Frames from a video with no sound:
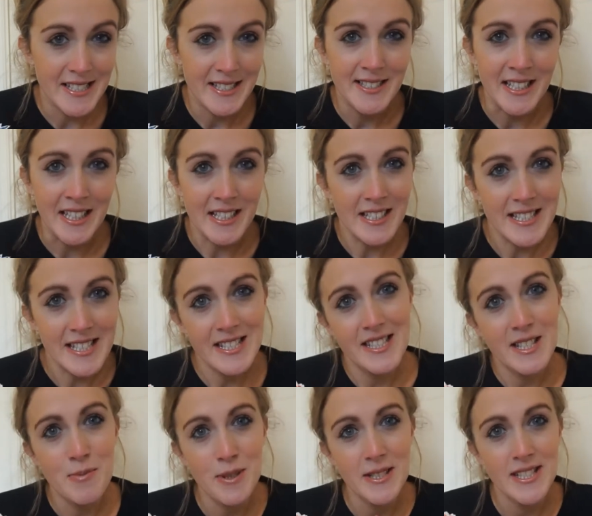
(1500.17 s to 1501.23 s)
seeing the
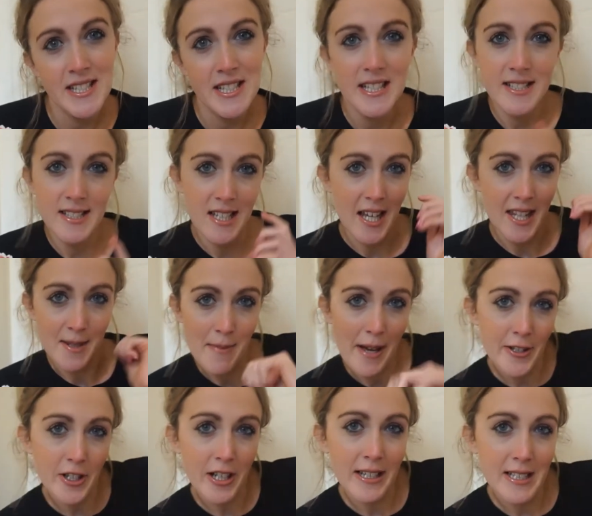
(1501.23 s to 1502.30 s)
Disney buses, like the
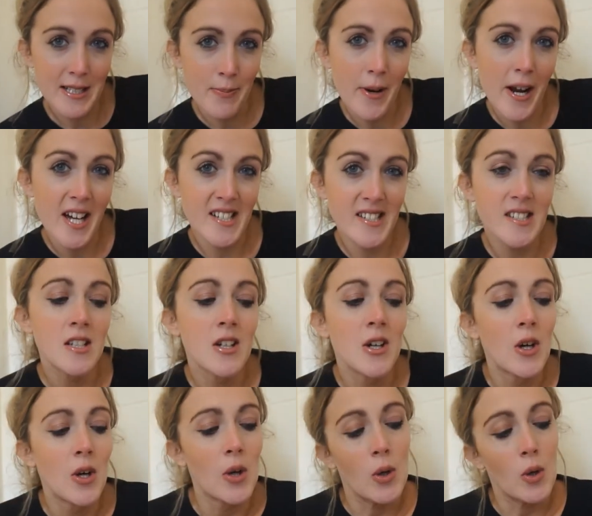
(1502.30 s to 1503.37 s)
Magical Express
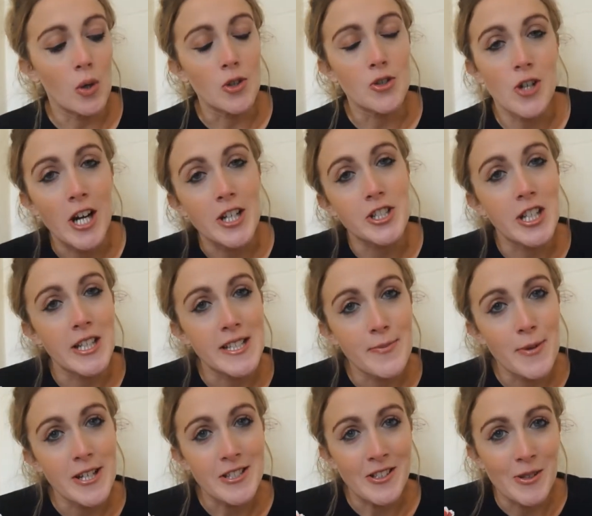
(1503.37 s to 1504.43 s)
or Tragical
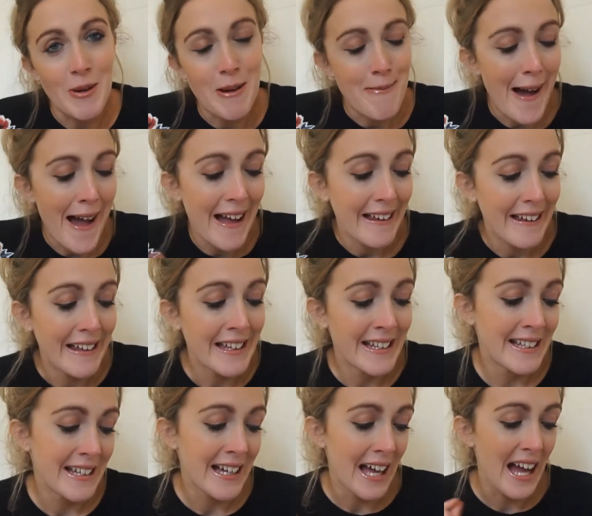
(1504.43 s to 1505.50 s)
Express on the way back,
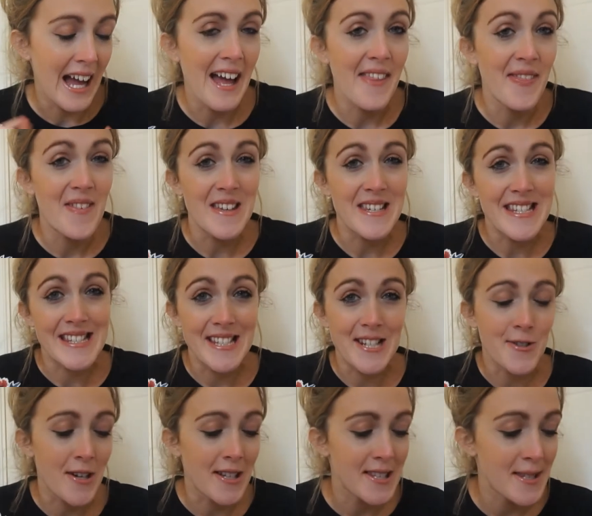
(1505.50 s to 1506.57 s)
and the Disney
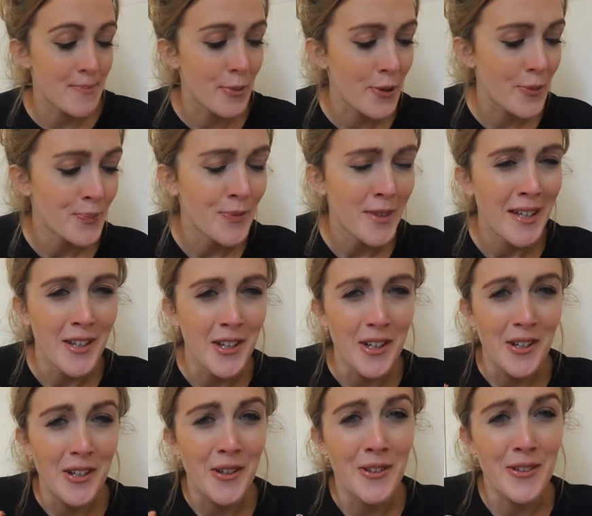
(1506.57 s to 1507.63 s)
Transport.
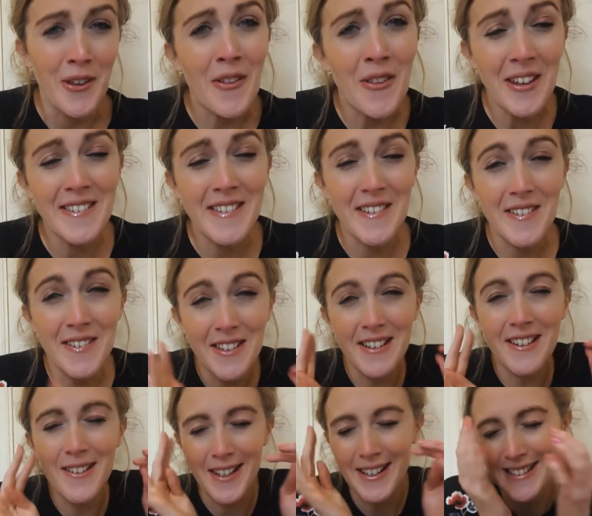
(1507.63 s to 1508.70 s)
So this is
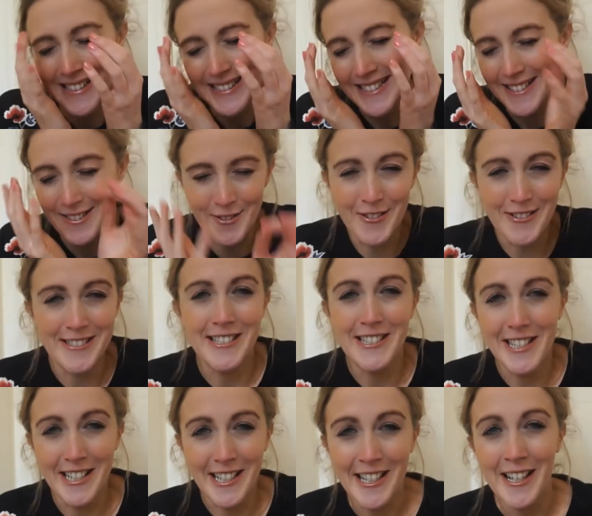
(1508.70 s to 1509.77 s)
like, this is
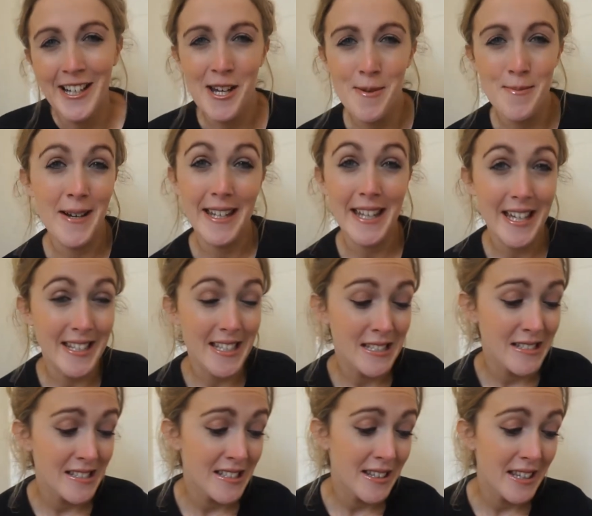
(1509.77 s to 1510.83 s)
cringy, but again, this
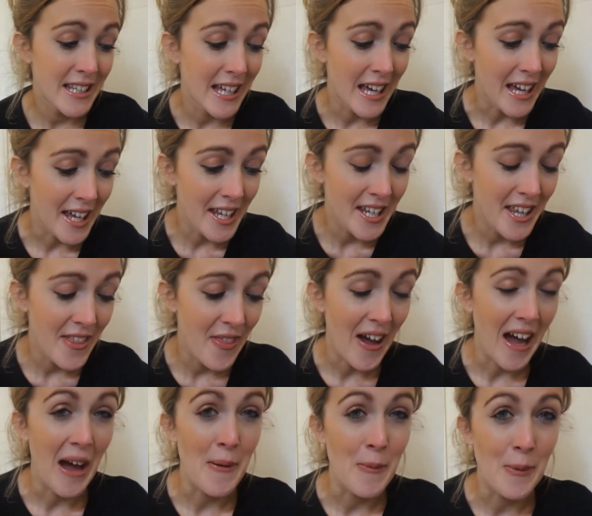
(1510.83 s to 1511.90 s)
is something that
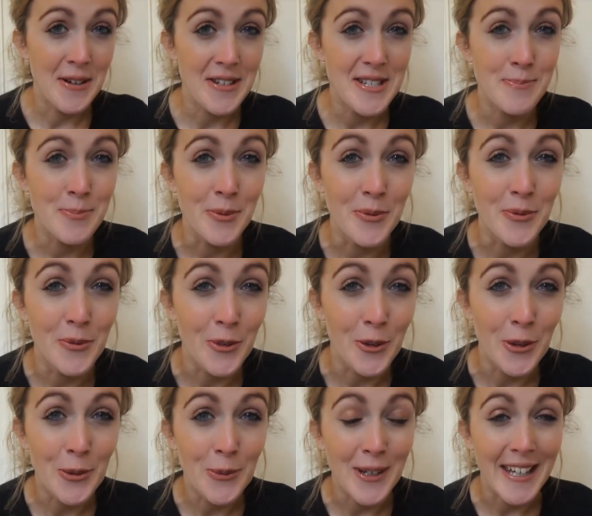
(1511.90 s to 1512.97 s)
I wanted
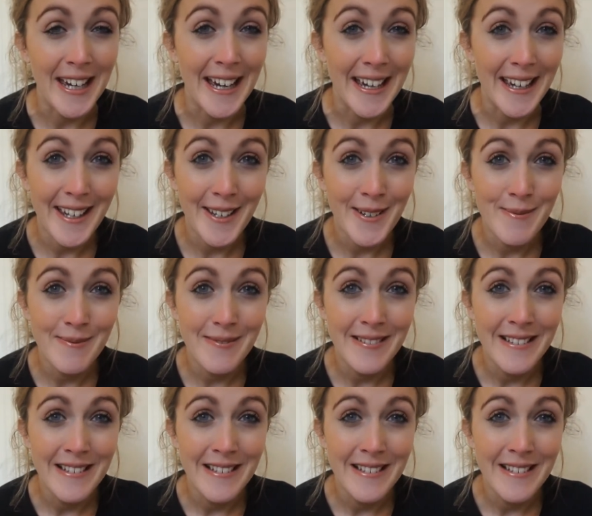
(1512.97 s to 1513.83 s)
before we came,